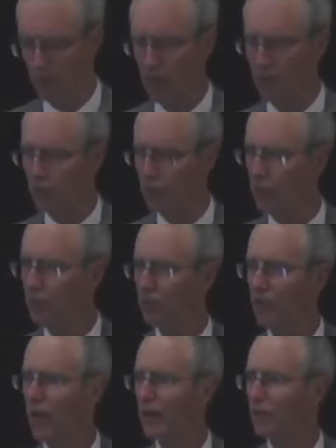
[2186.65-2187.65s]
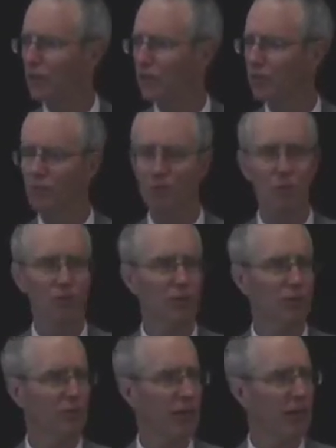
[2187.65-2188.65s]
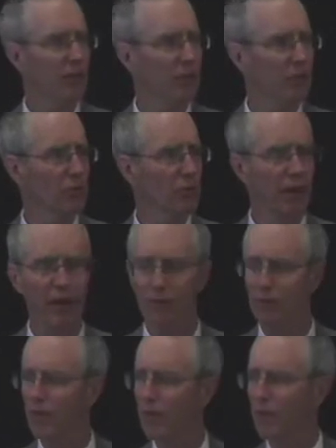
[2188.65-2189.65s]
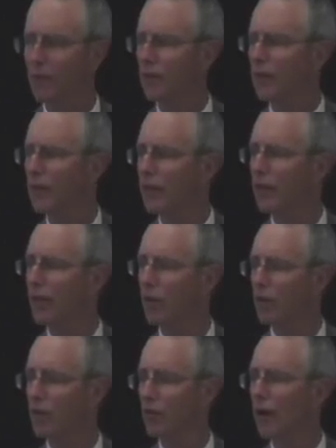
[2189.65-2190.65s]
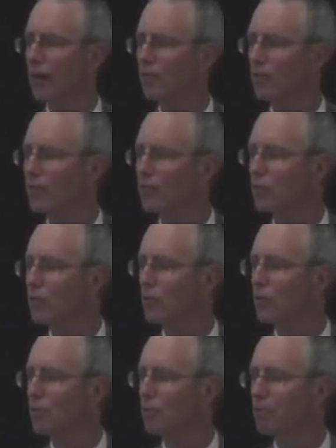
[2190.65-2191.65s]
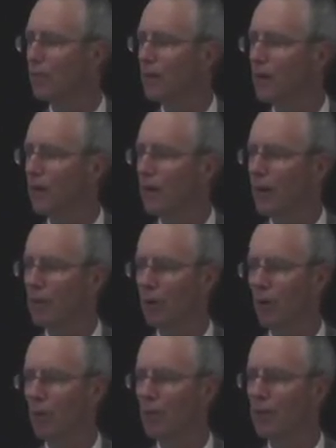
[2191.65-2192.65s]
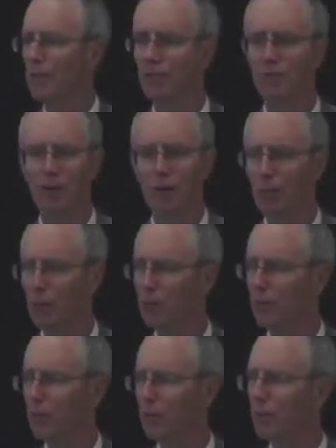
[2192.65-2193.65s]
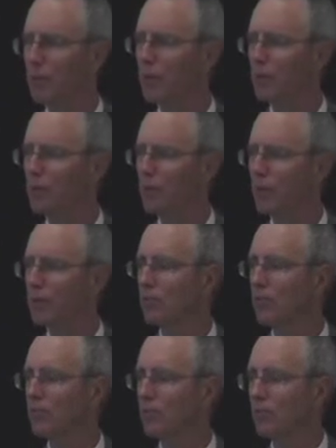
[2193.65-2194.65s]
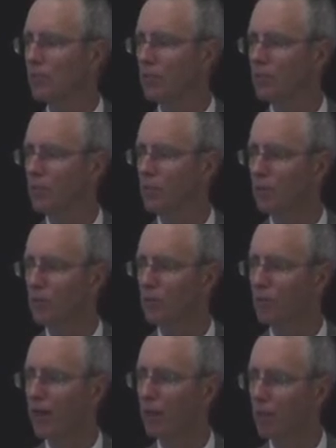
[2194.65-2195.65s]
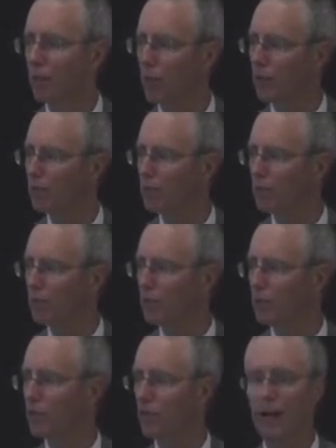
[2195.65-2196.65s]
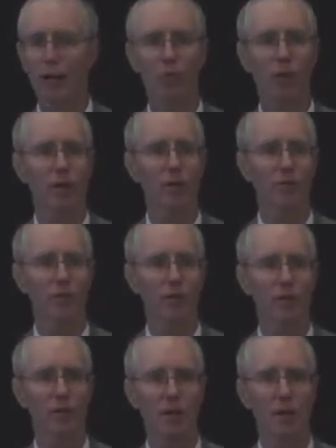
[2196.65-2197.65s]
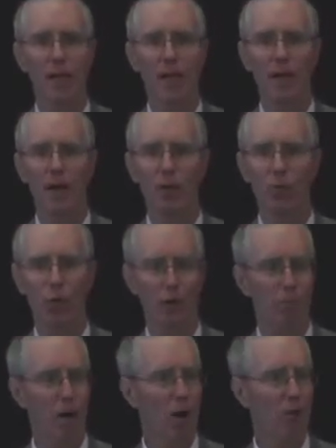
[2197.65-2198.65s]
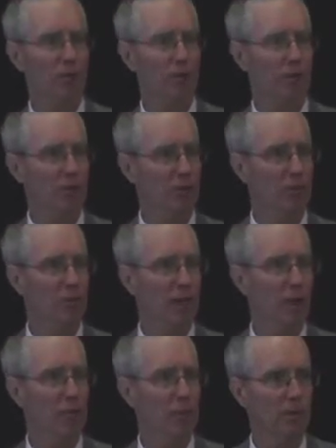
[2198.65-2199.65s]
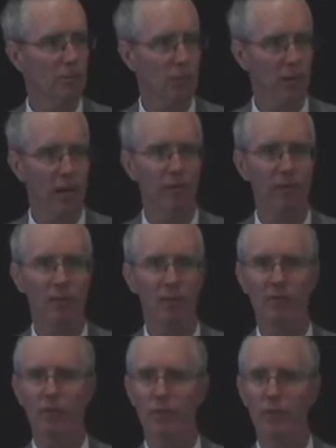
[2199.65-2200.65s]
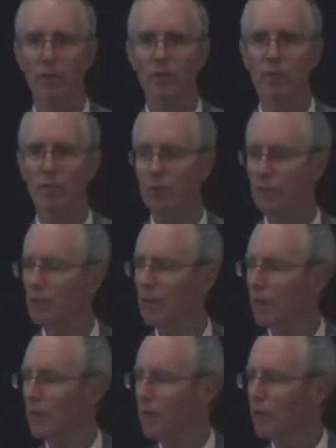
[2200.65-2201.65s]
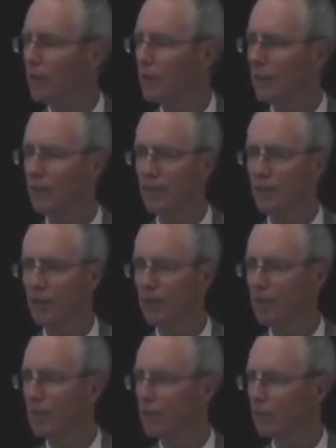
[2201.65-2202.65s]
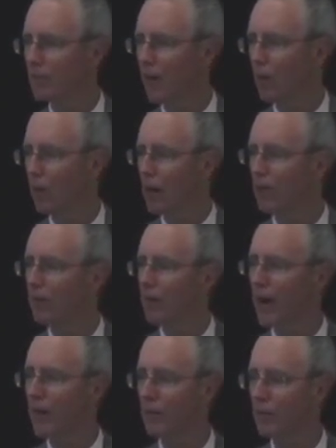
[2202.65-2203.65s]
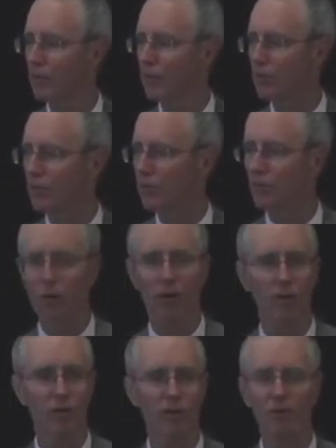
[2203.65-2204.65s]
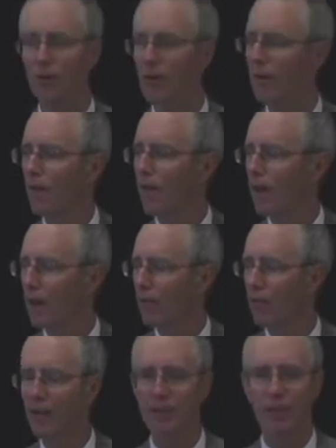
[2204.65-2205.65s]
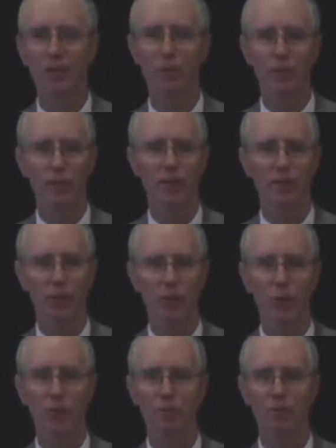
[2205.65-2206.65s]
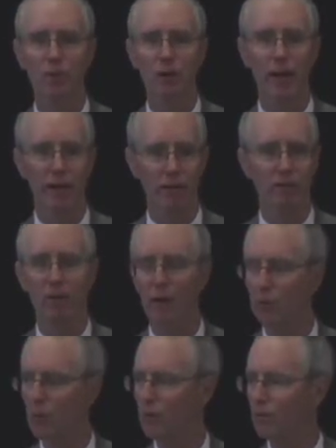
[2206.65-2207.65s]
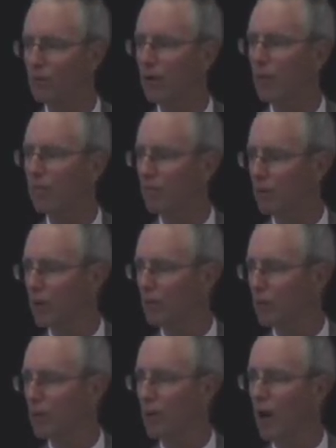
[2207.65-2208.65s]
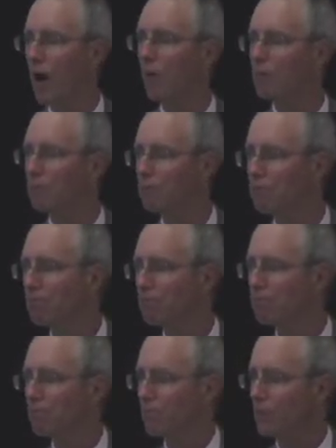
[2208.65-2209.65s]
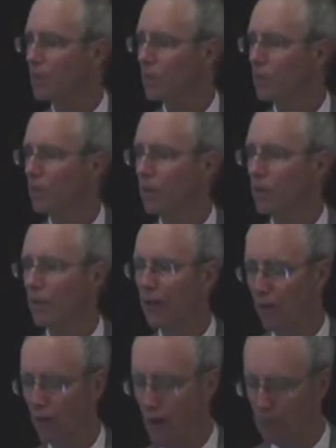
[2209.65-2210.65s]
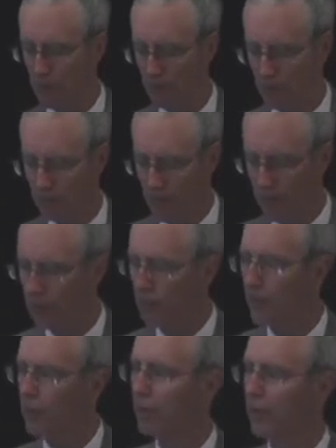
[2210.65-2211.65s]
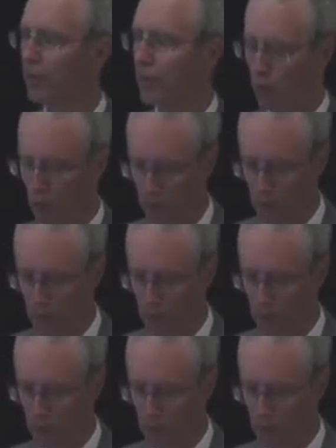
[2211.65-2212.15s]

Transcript: So you're designing your systems, you're designing your new tanks. Think ahead on your access doors. And by all means, put your in-bin restraint systems in, put those anchor points in, put your guide wires in. I know Wayne Bauer has done a good job, a good advocate for the industry in getting the silo manufacturers to install these. They need to be in there. Do it ahead of time. Do it up front. Do it now. Another option that's out there are the cone